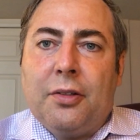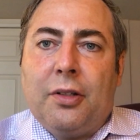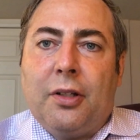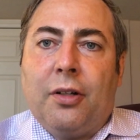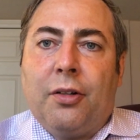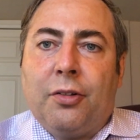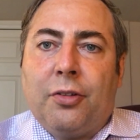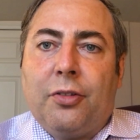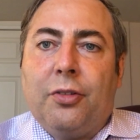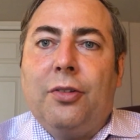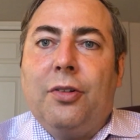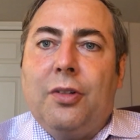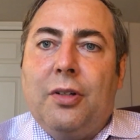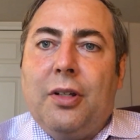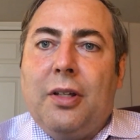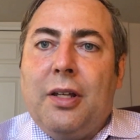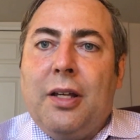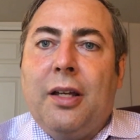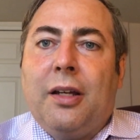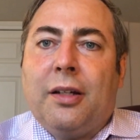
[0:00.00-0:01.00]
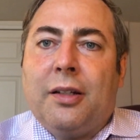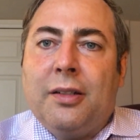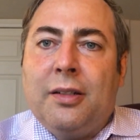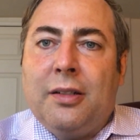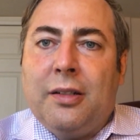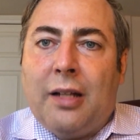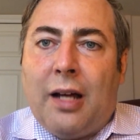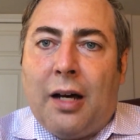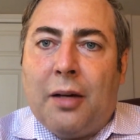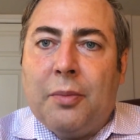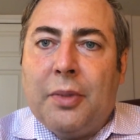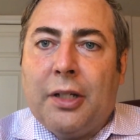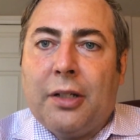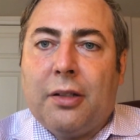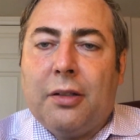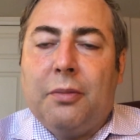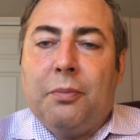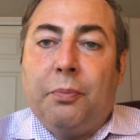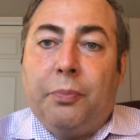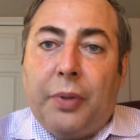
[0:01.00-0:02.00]
there are certain
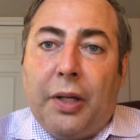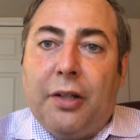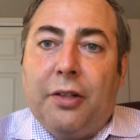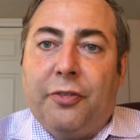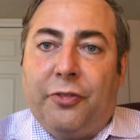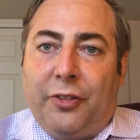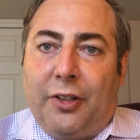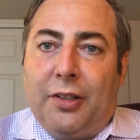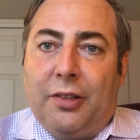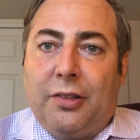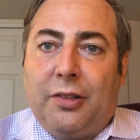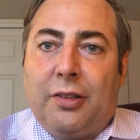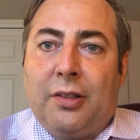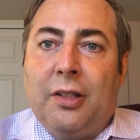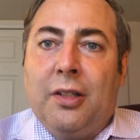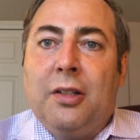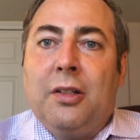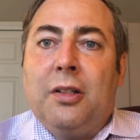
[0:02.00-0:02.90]
economic benefits.